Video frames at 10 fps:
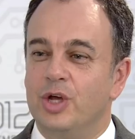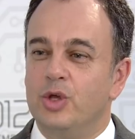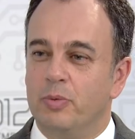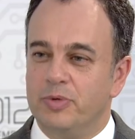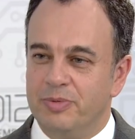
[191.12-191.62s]
are
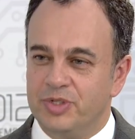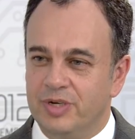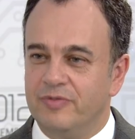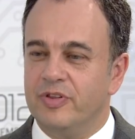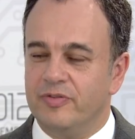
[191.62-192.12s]
you
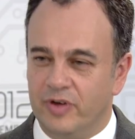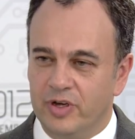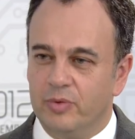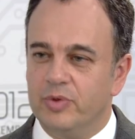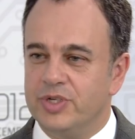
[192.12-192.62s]
optimistic for the
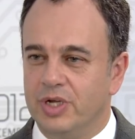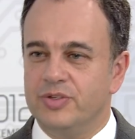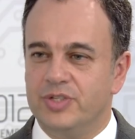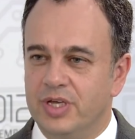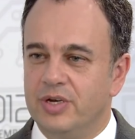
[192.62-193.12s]
final
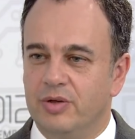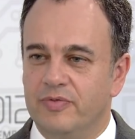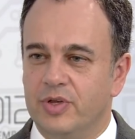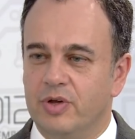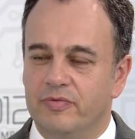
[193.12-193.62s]
results then
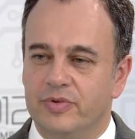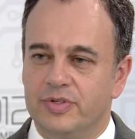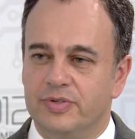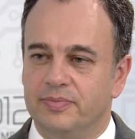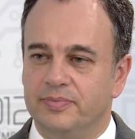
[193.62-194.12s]
of the conference?